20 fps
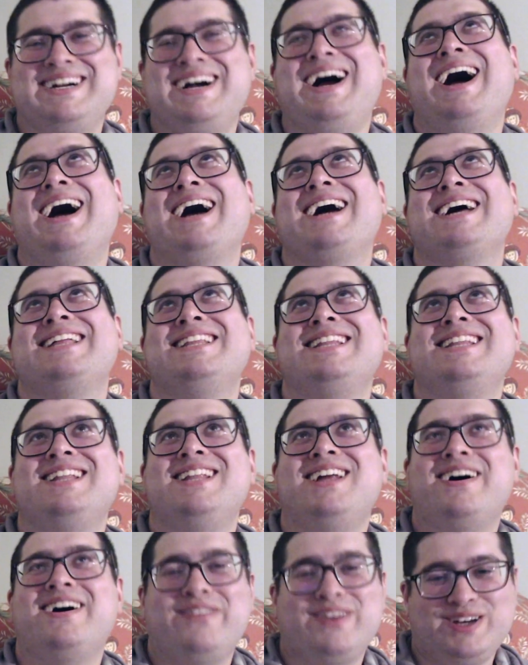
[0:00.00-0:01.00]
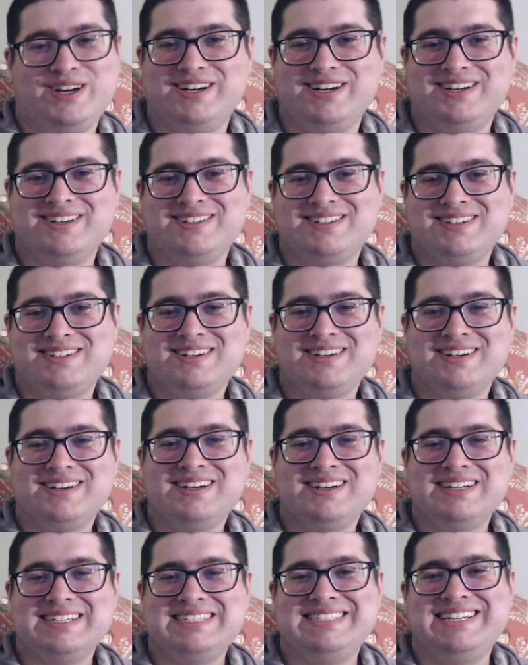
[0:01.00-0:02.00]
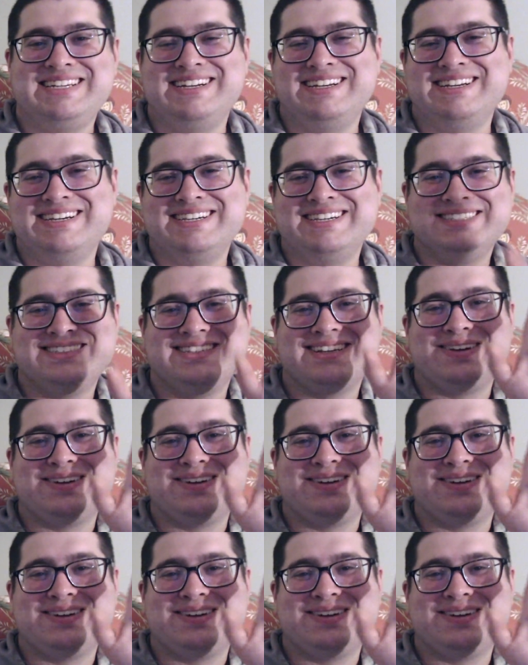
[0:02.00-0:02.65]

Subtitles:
I love her. Mina is a